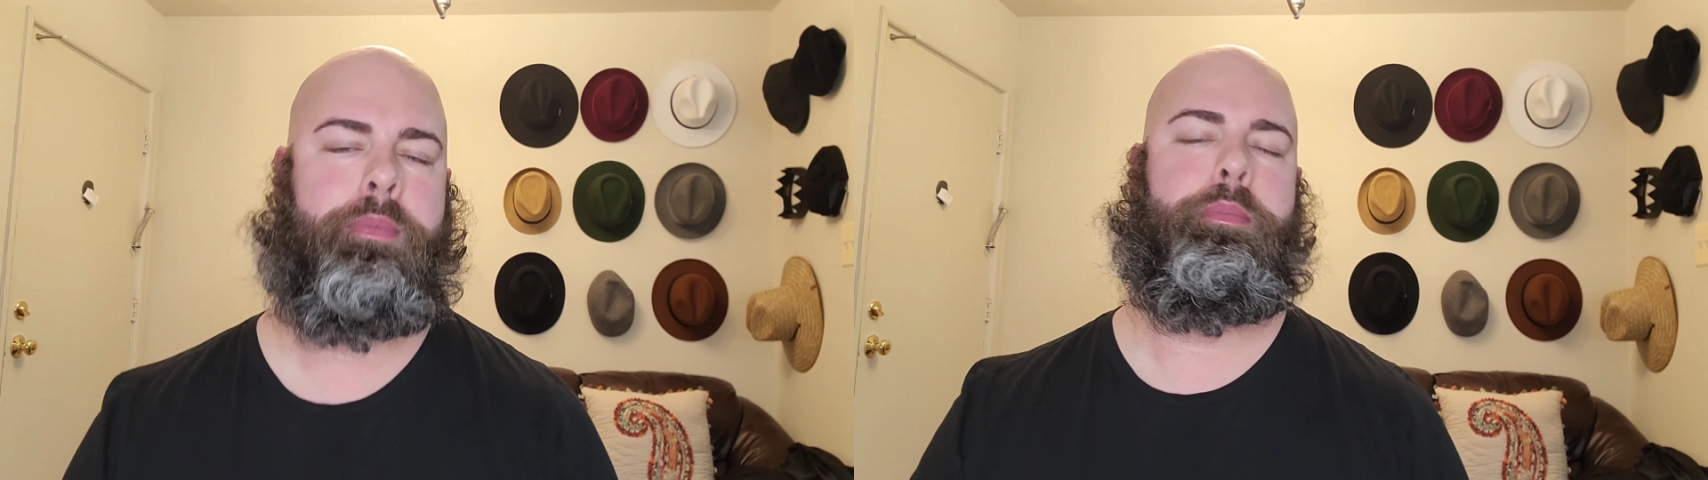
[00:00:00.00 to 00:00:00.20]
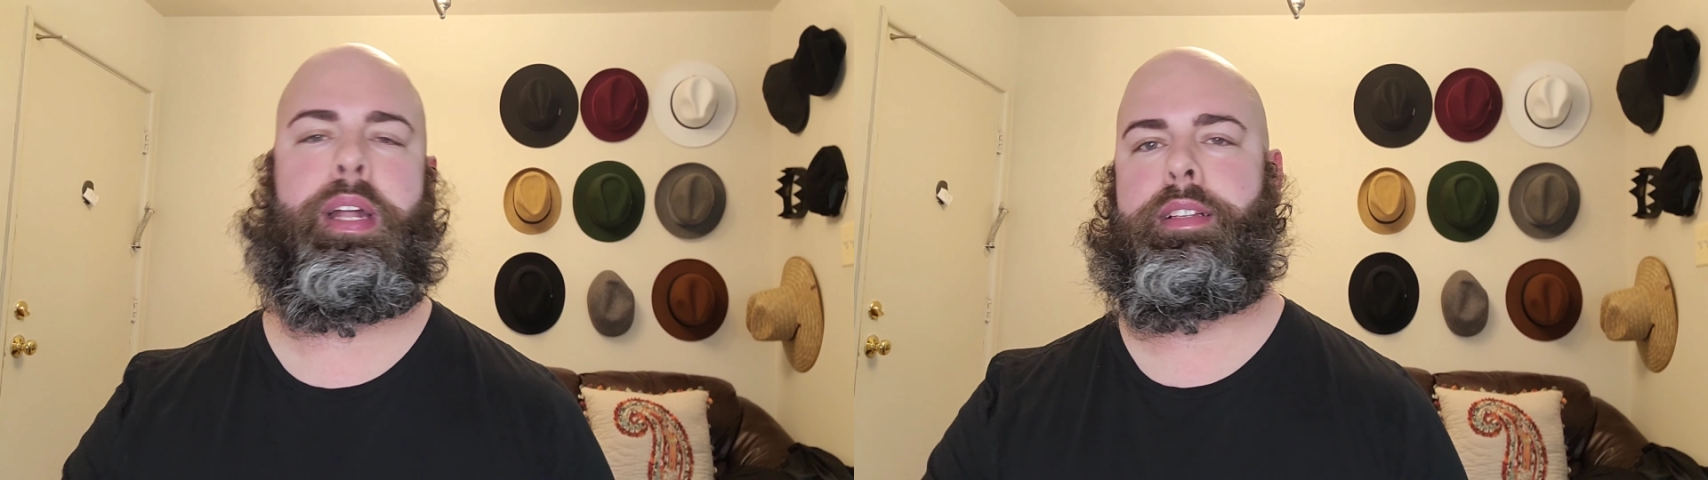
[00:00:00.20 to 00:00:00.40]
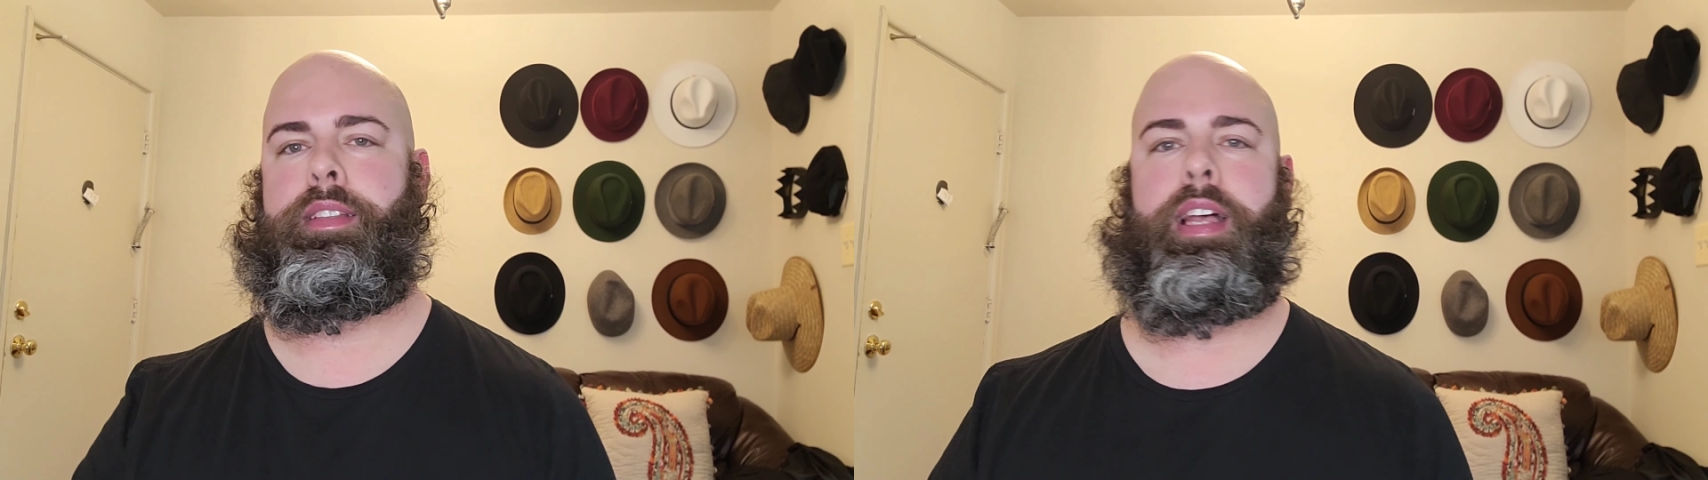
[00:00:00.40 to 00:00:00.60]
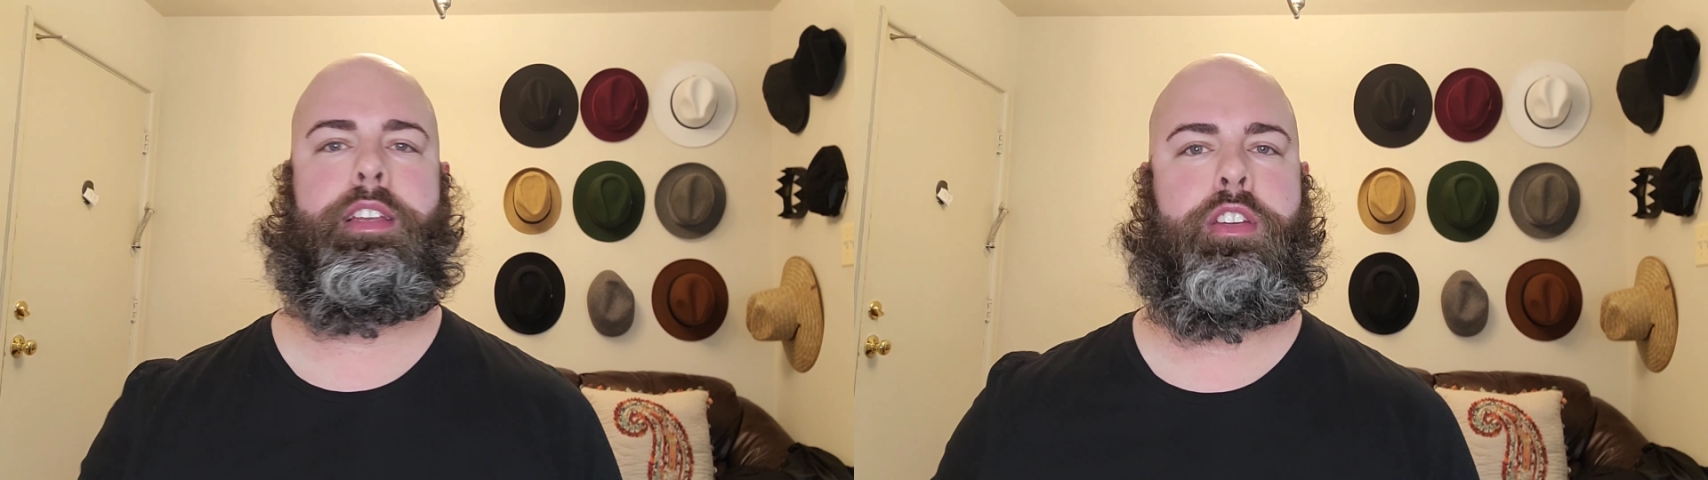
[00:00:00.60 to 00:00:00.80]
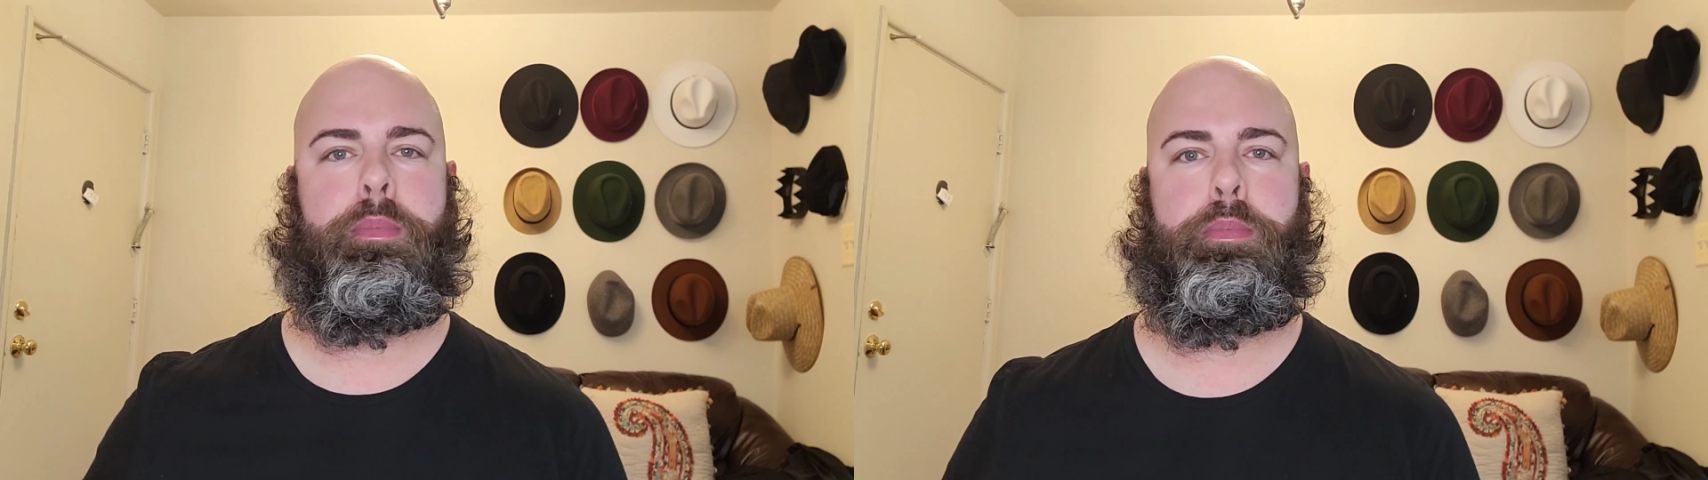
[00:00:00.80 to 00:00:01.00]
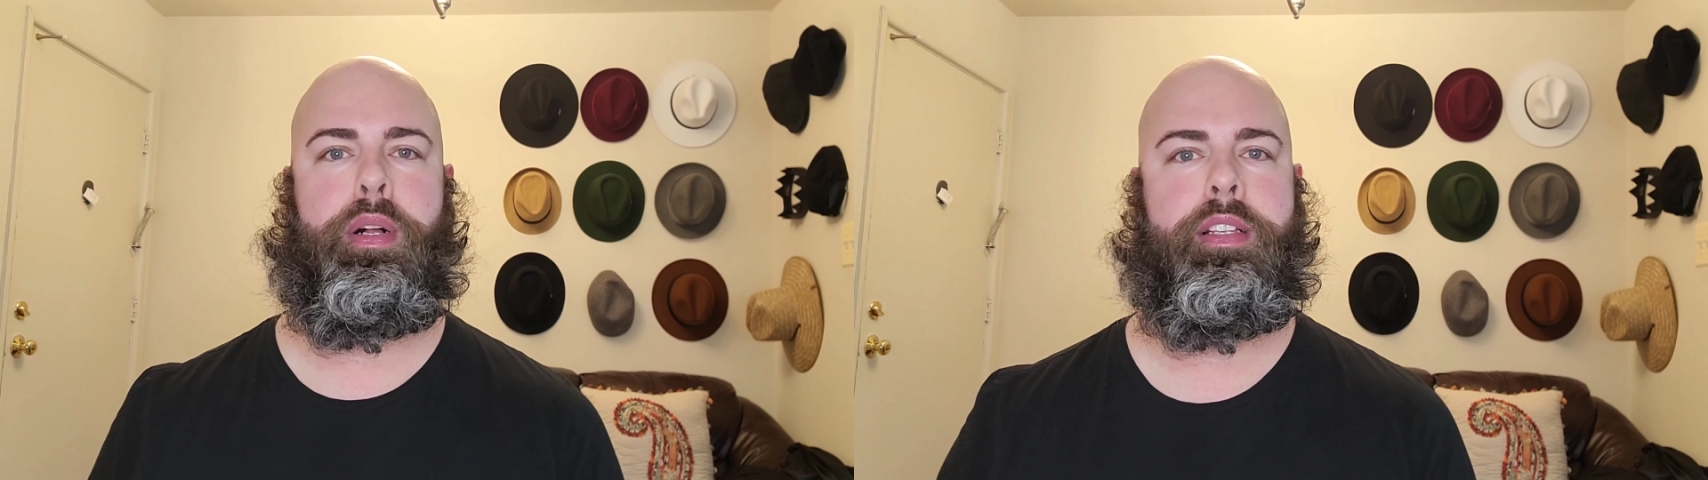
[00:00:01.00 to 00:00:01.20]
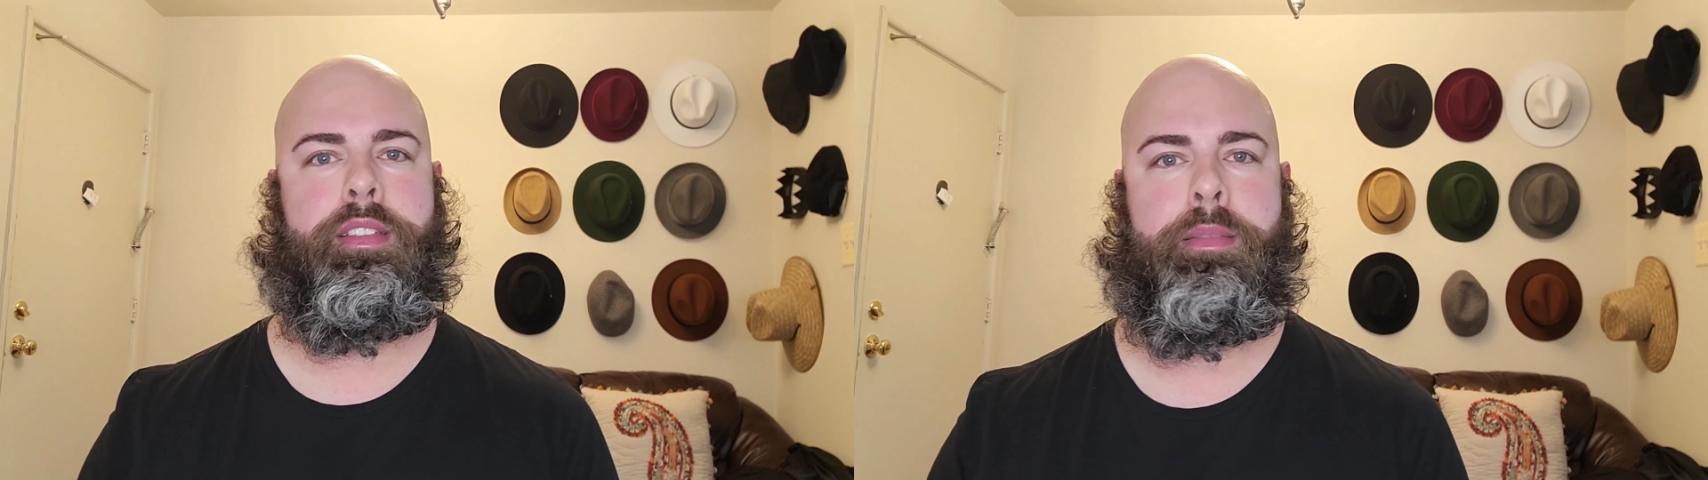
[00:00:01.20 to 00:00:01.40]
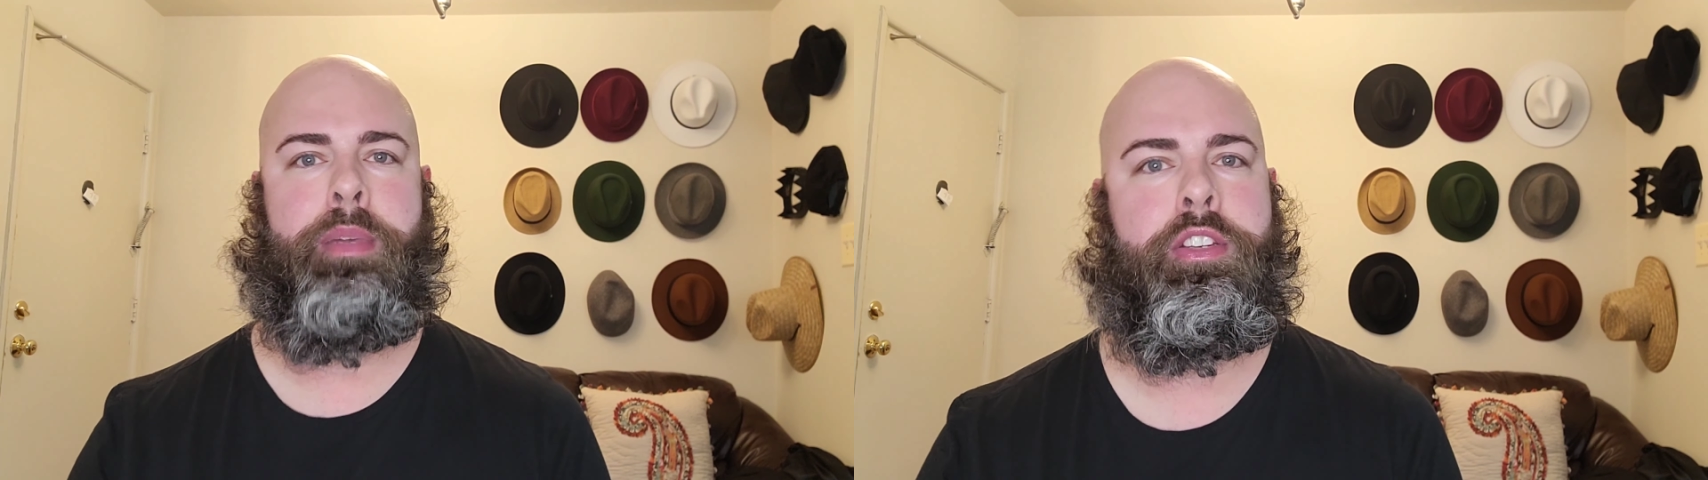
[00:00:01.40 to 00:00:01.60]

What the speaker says: backslash bust